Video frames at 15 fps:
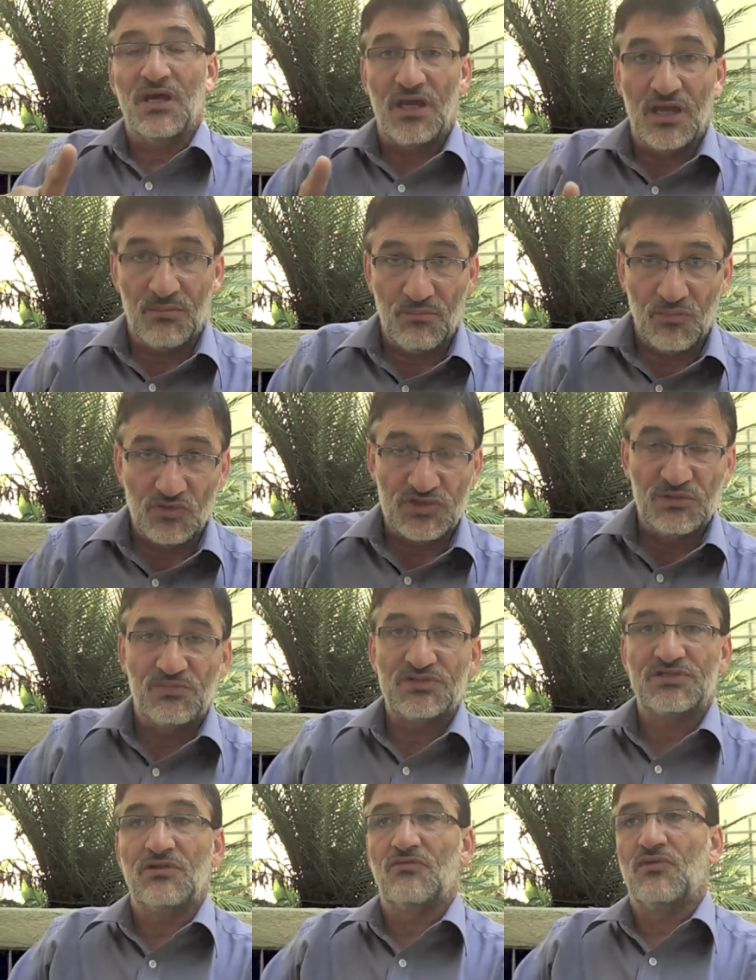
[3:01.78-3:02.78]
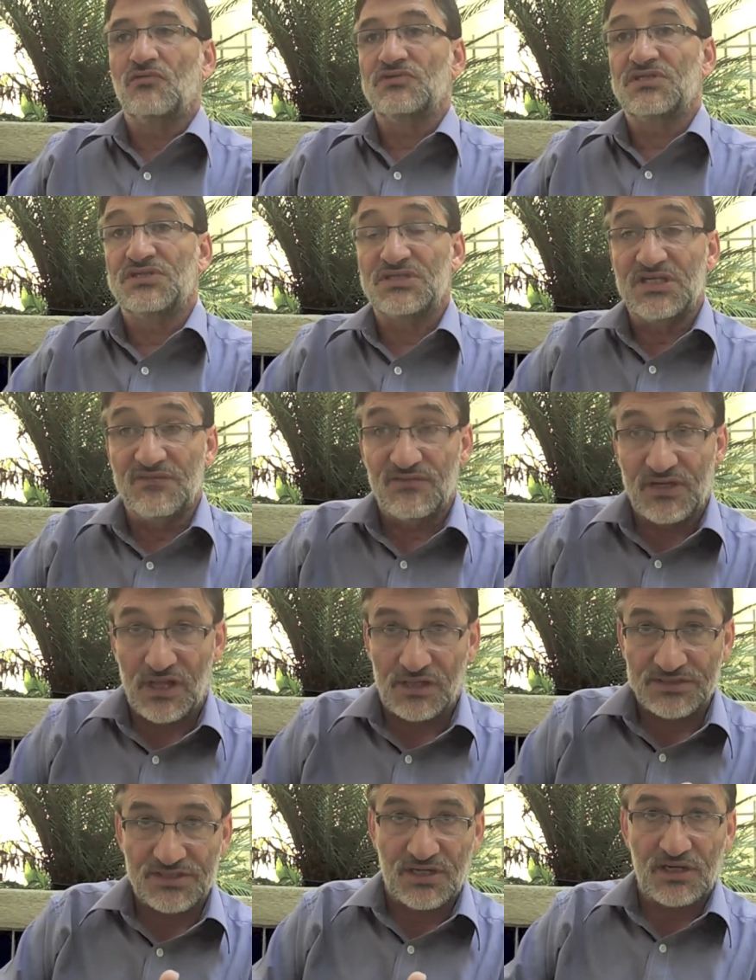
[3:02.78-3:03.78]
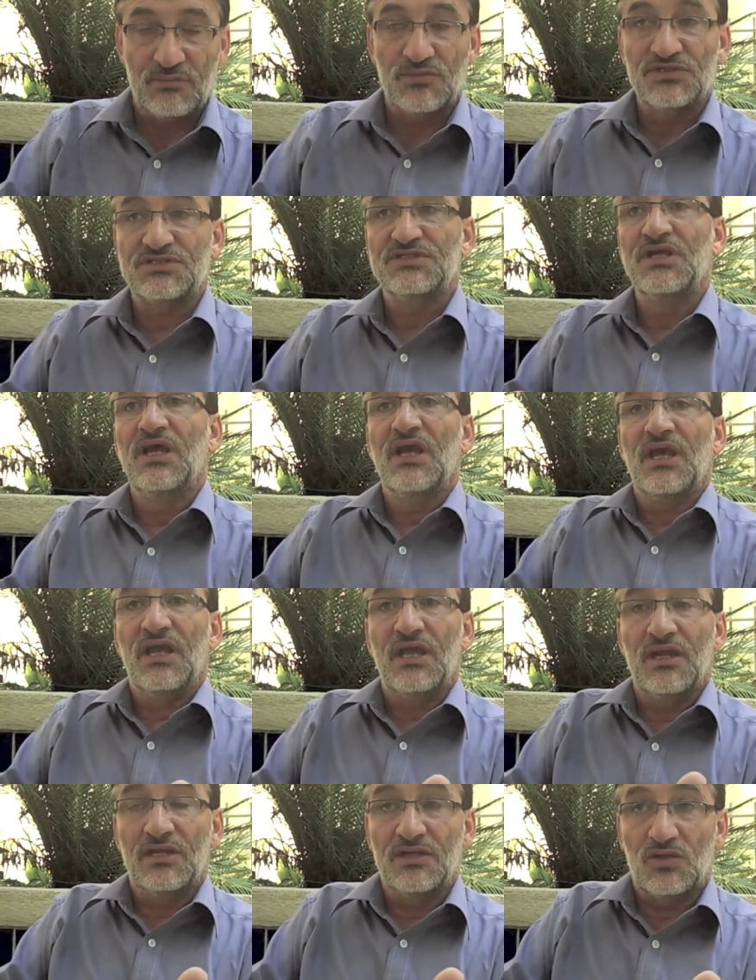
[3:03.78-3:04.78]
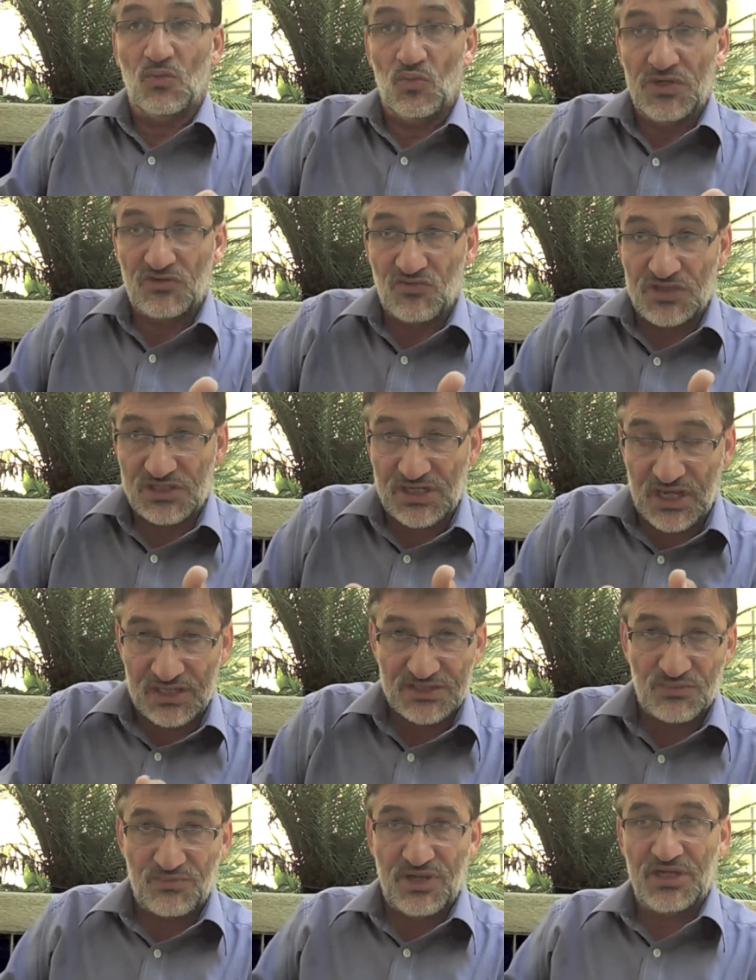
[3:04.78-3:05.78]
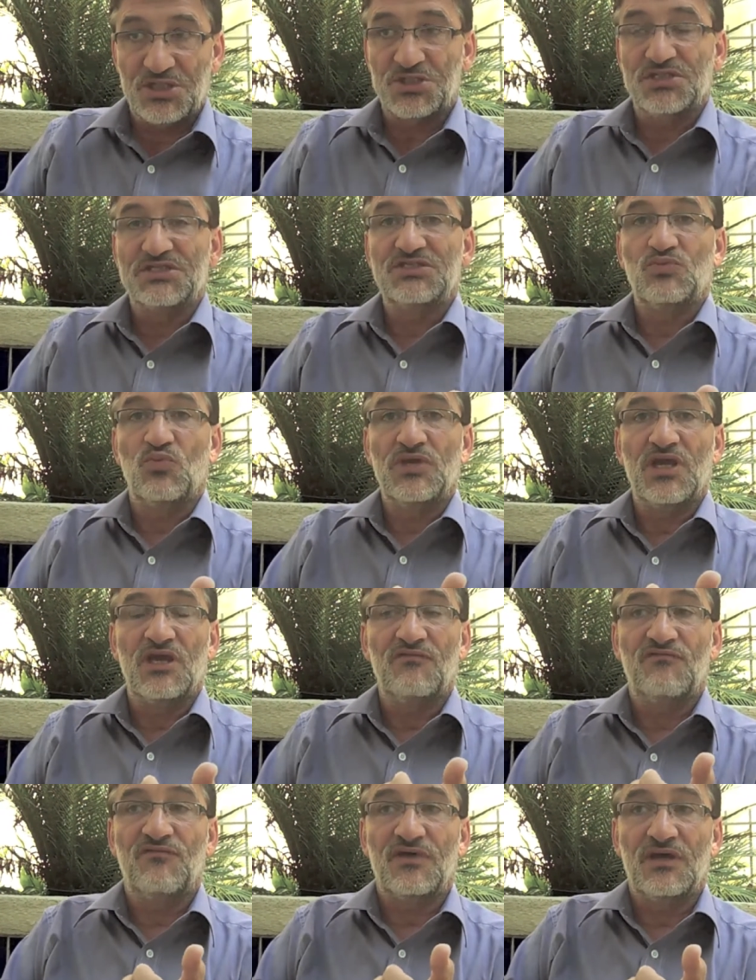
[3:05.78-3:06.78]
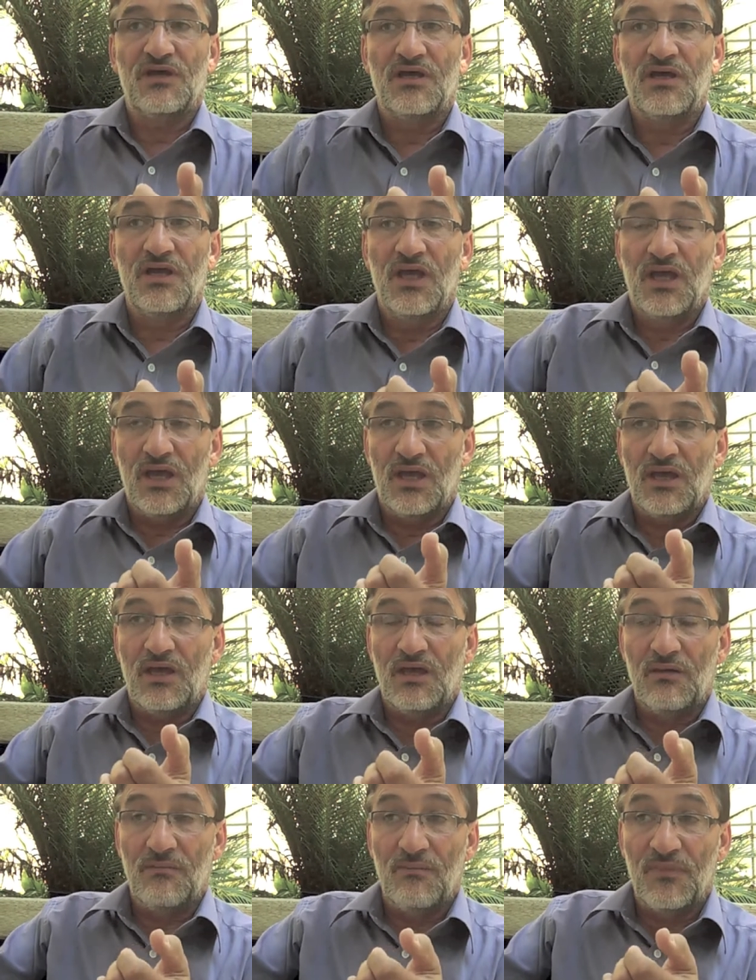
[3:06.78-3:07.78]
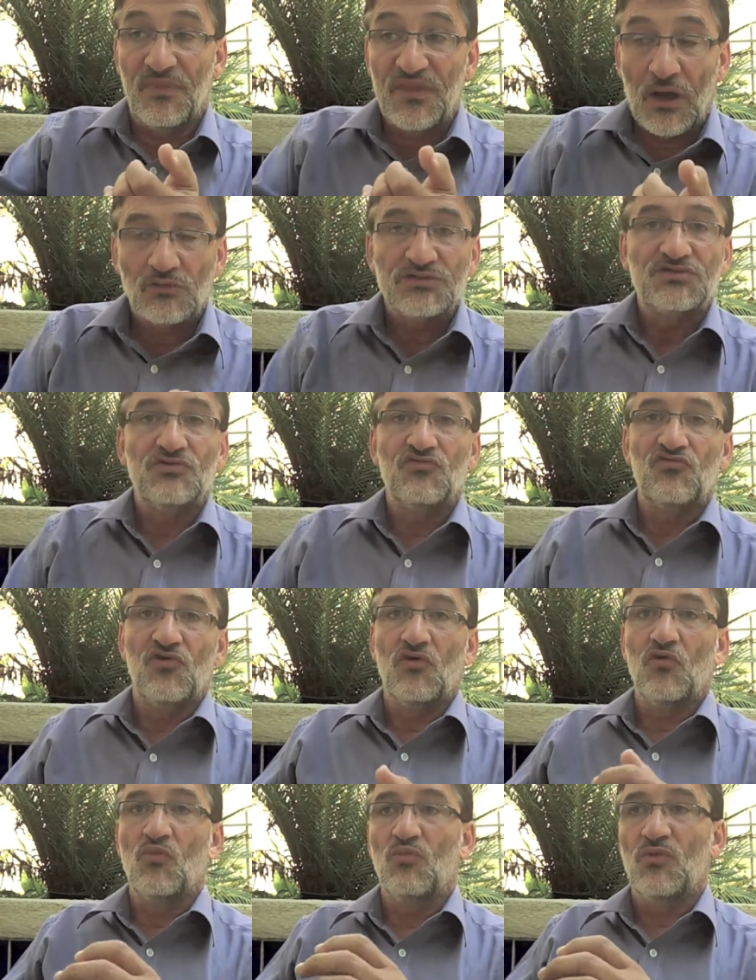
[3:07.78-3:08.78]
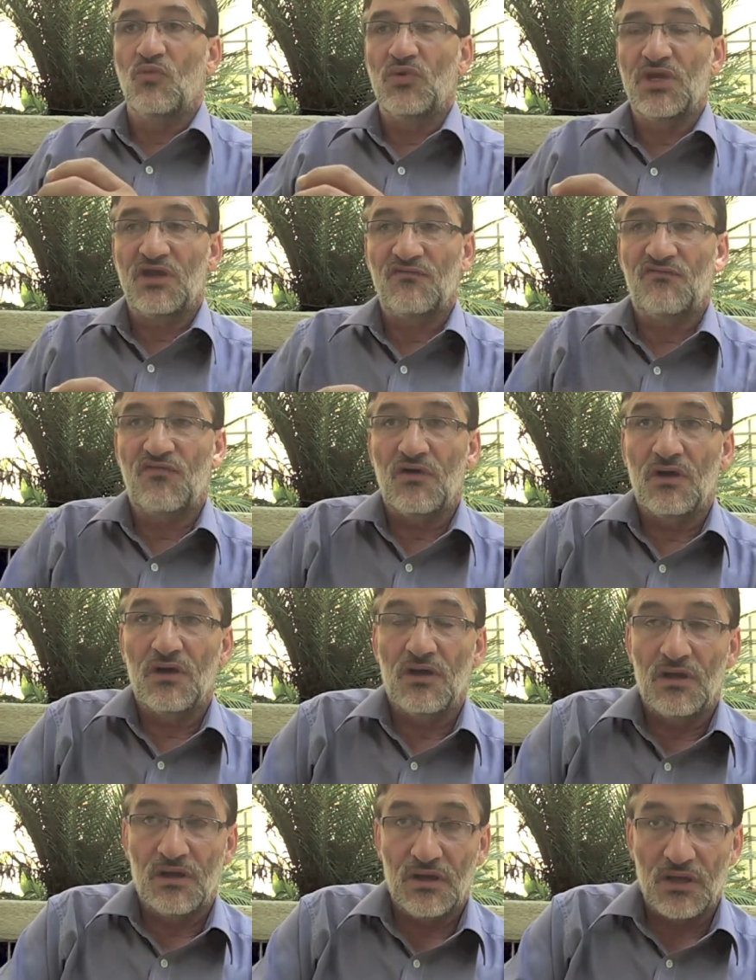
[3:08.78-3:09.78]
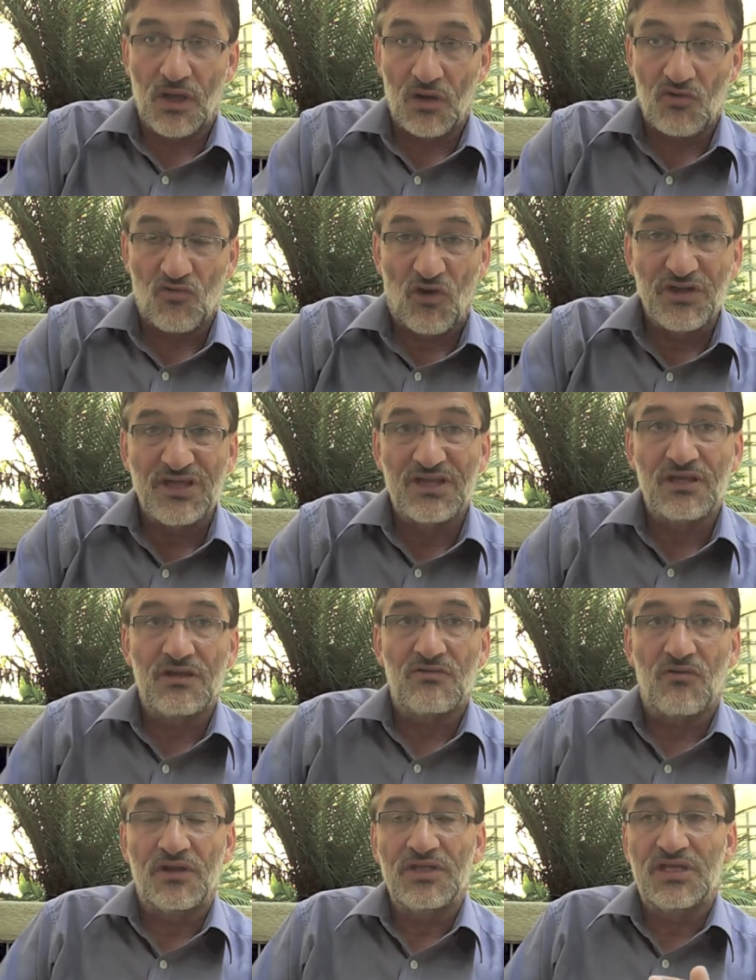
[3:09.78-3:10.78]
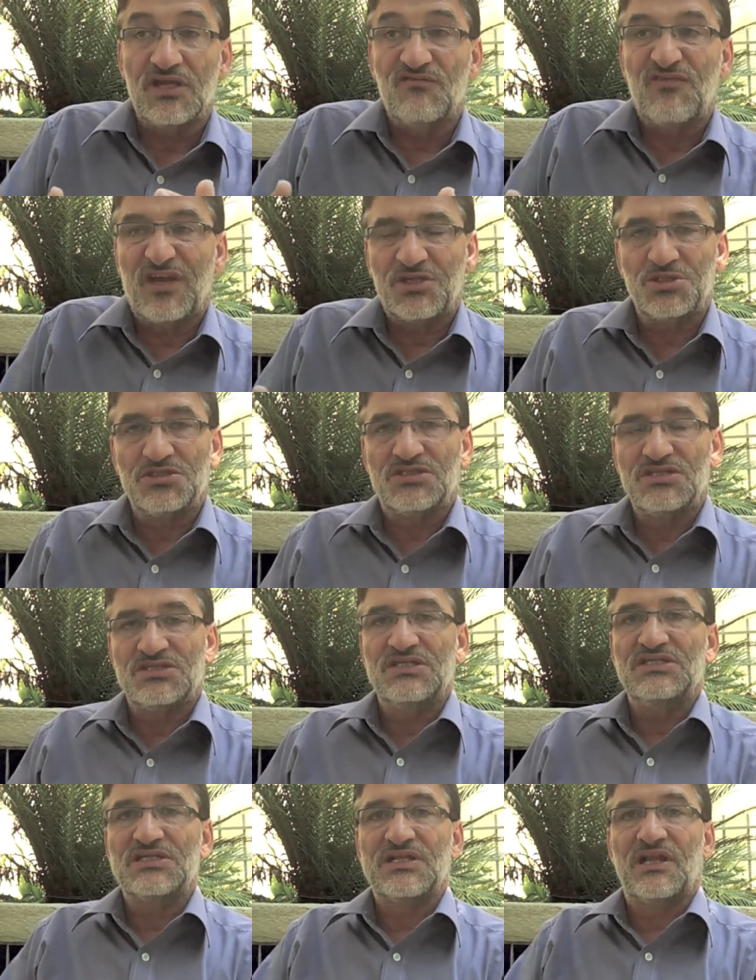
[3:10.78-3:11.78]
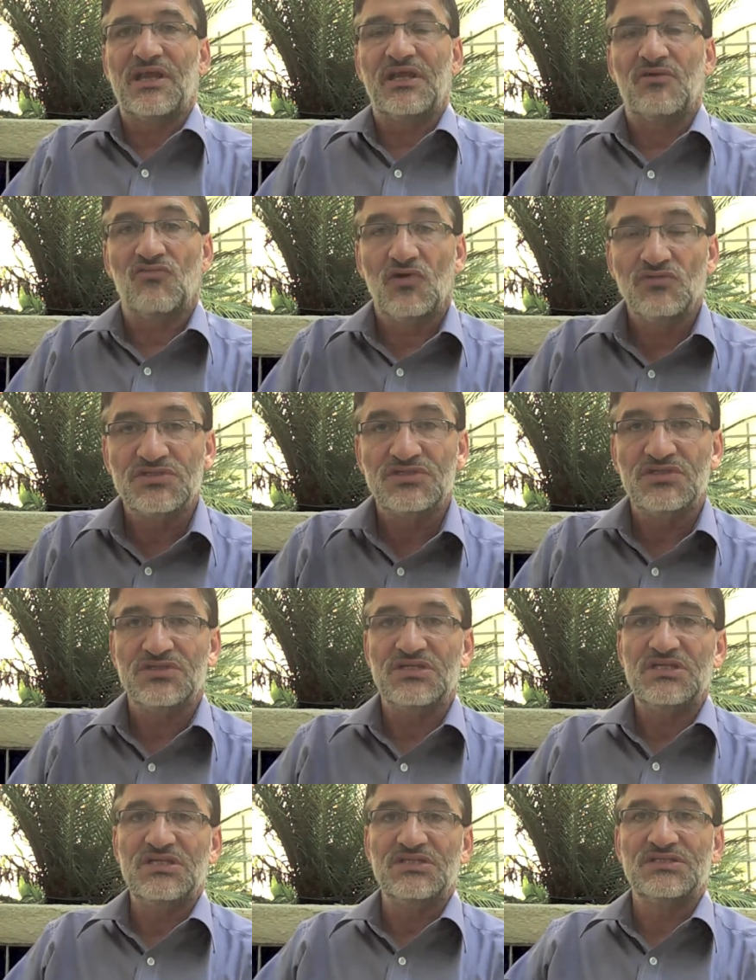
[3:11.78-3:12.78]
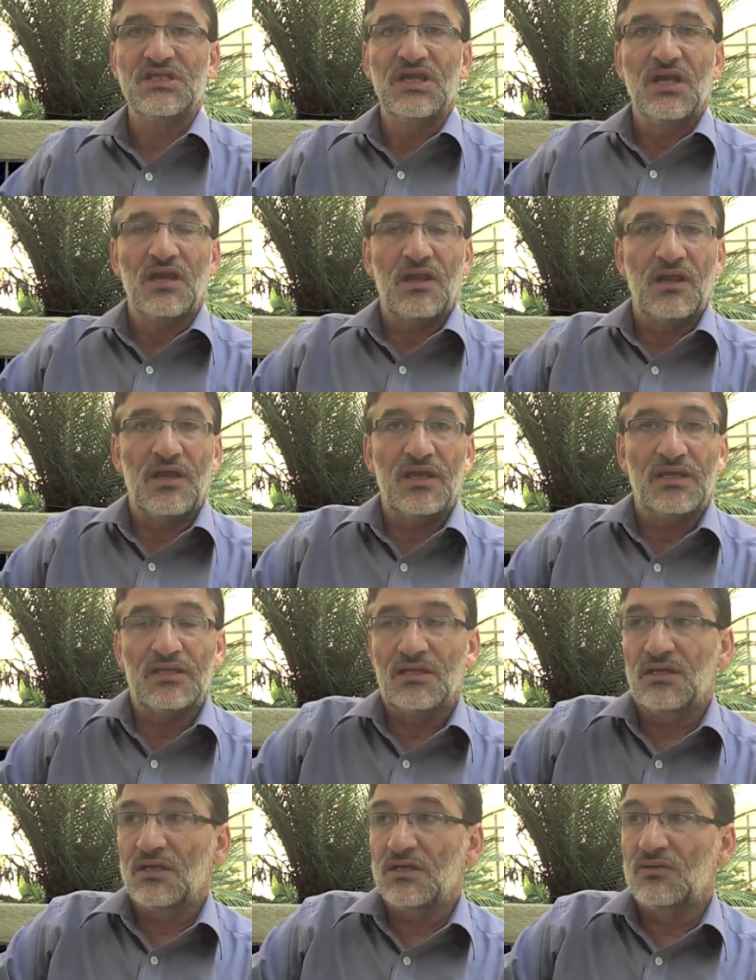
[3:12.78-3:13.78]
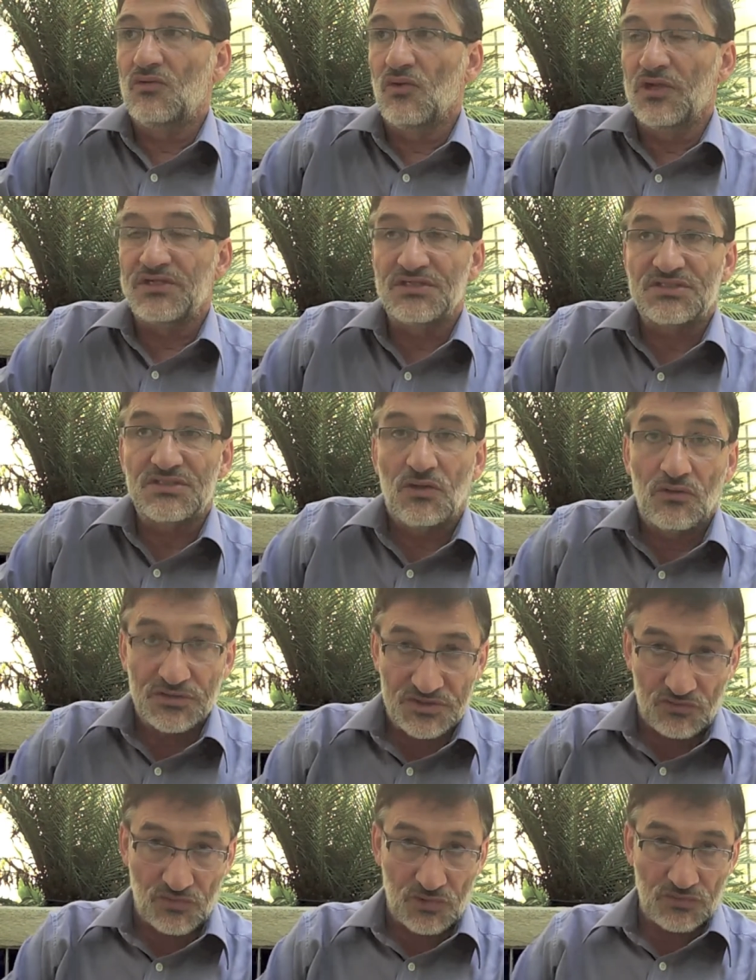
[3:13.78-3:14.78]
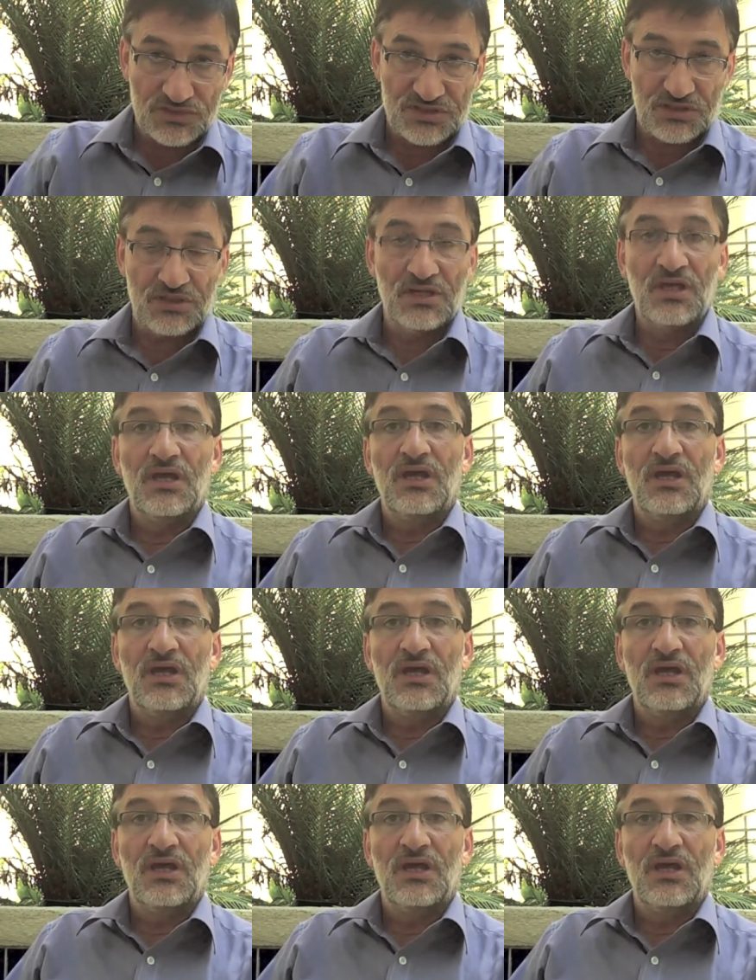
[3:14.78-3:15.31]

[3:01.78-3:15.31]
and multiple sclerosis, even Alzheimer's, and we treat cancer patients. We have Down syndrome. We have chronic infectious diseases like Crohn's disease, like colitis ulcerosa,